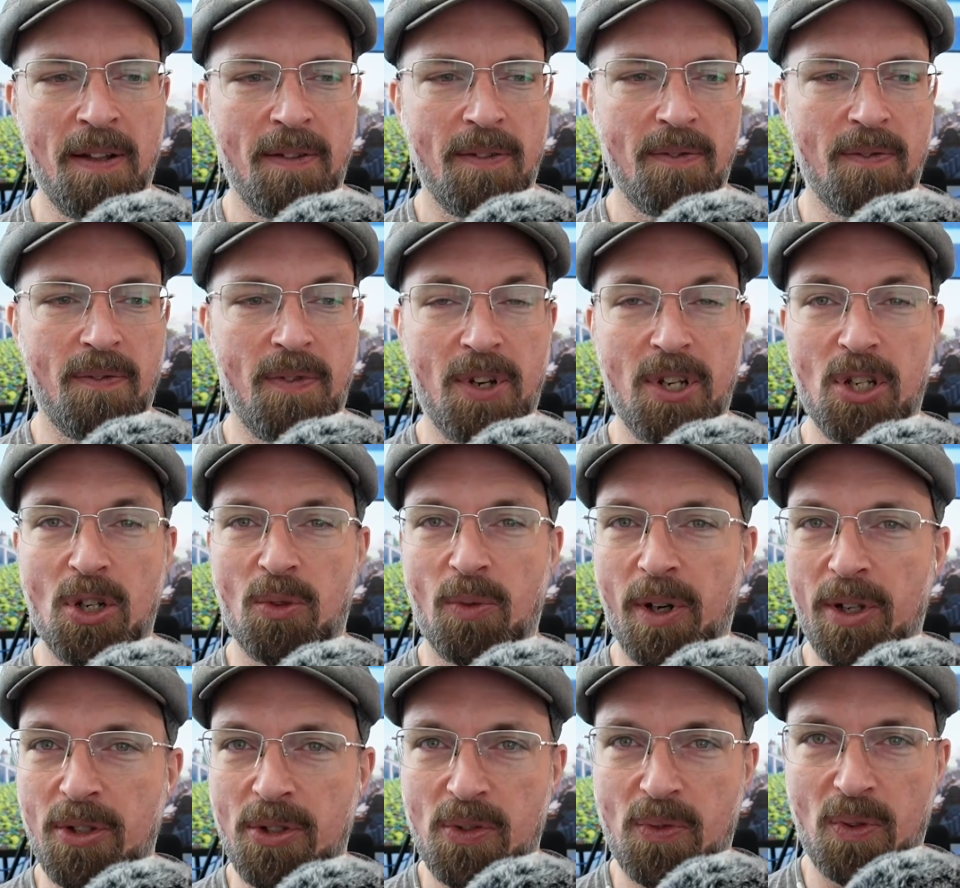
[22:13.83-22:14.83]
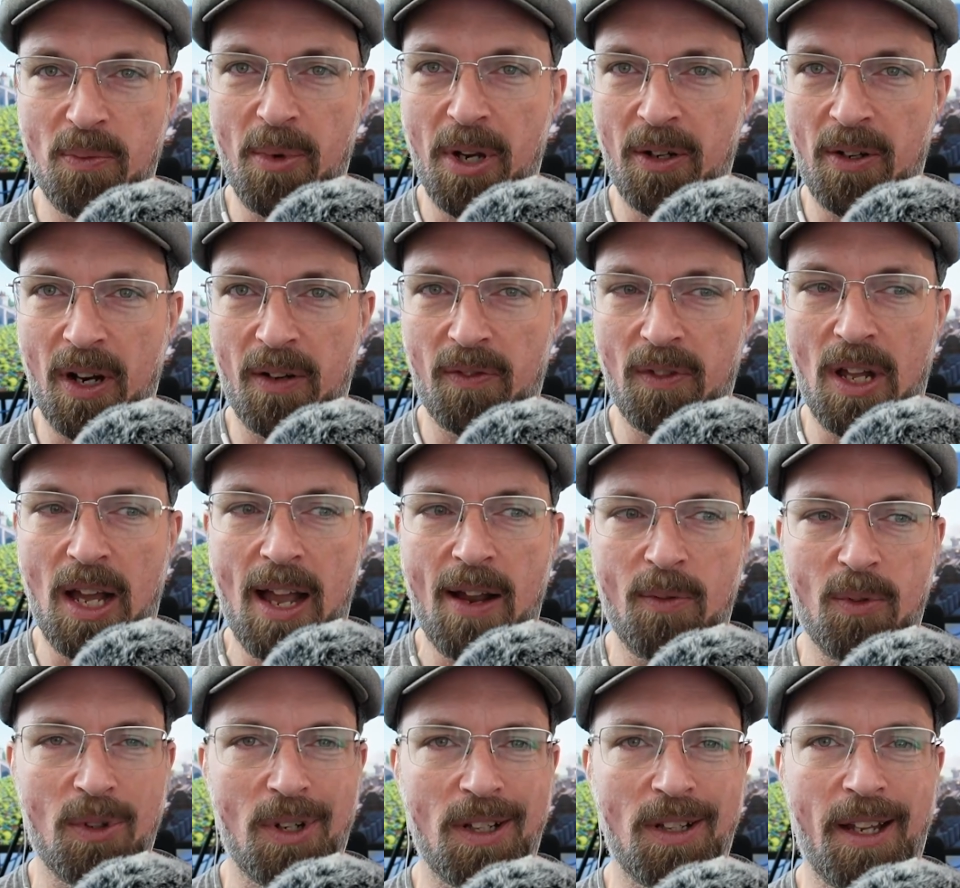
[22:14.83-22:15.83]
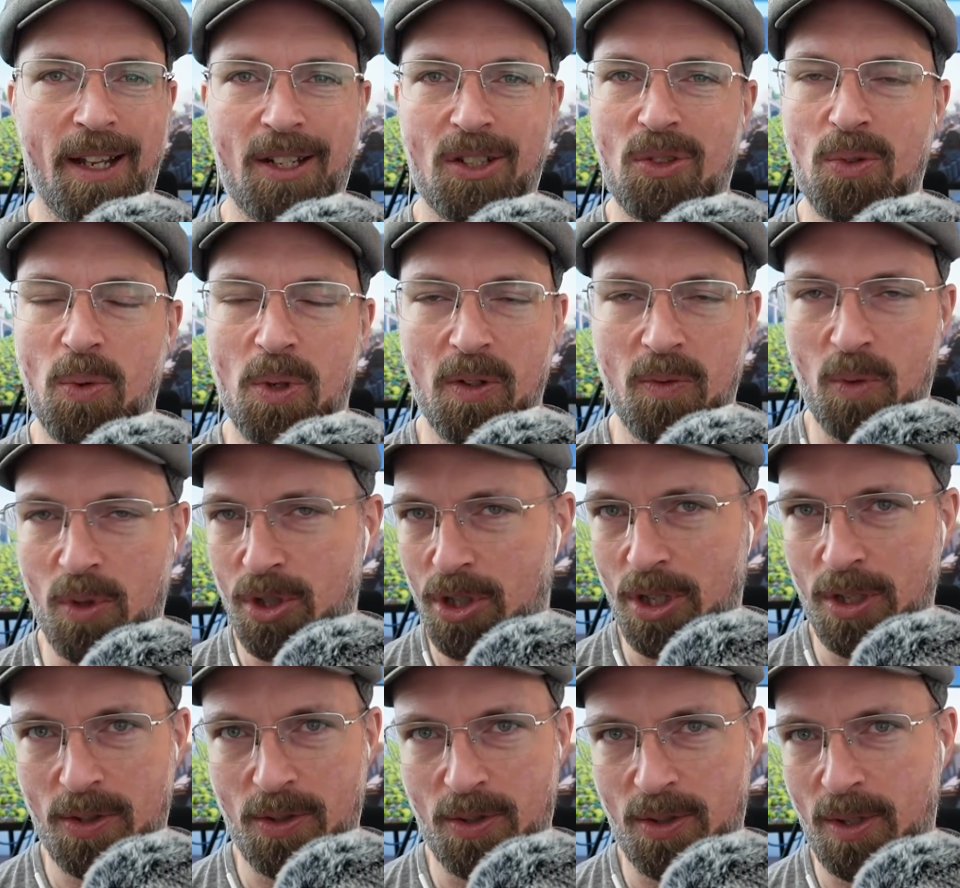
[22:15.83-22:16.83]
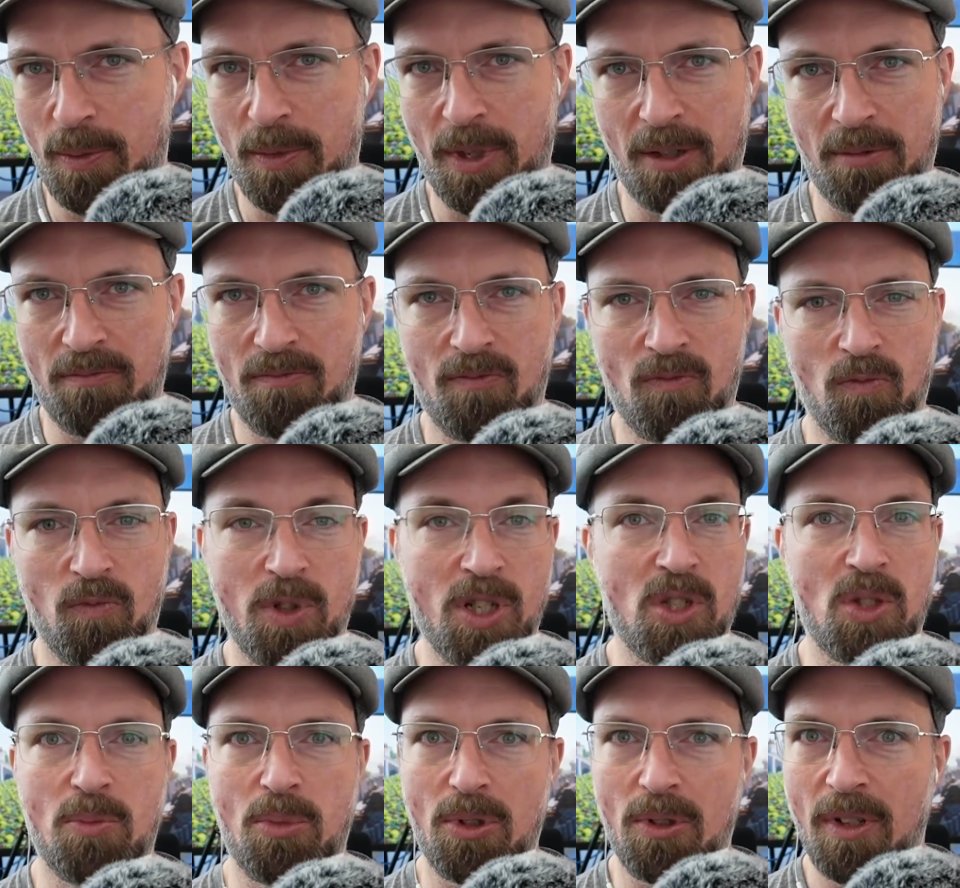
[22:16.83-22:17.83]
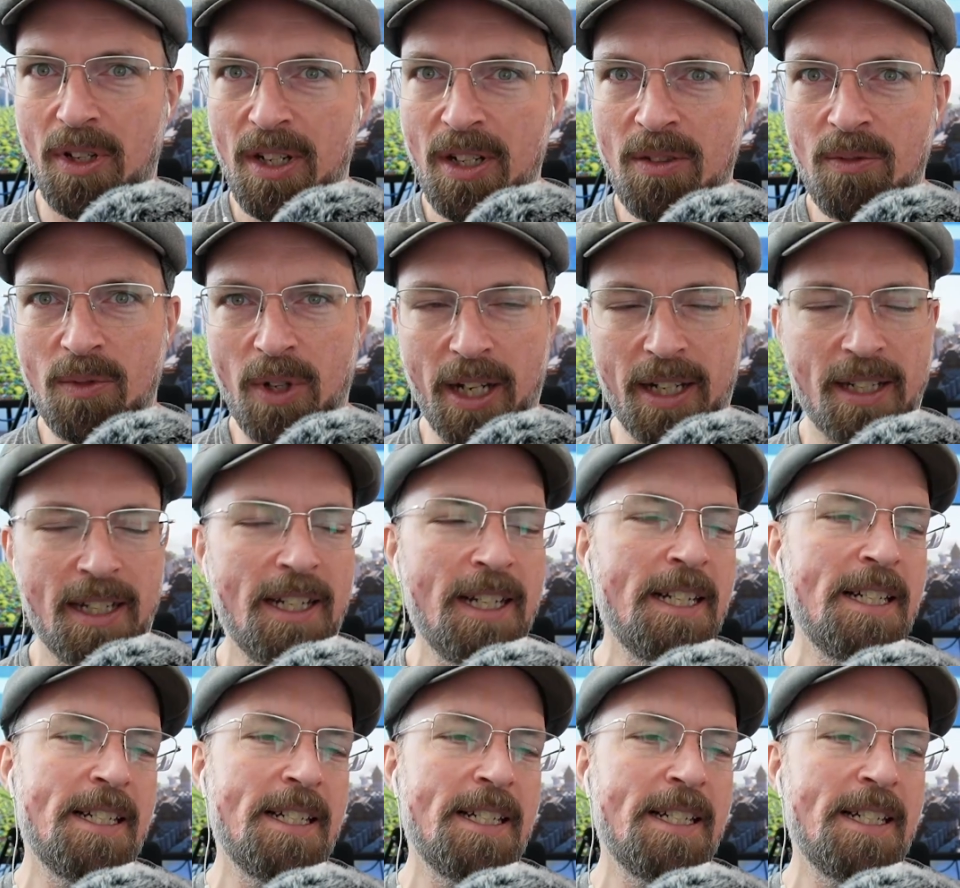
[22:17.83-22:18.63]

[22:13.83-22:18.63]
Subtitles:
video renders for Minecraft Live were at 24 chunks or something reasonable, right?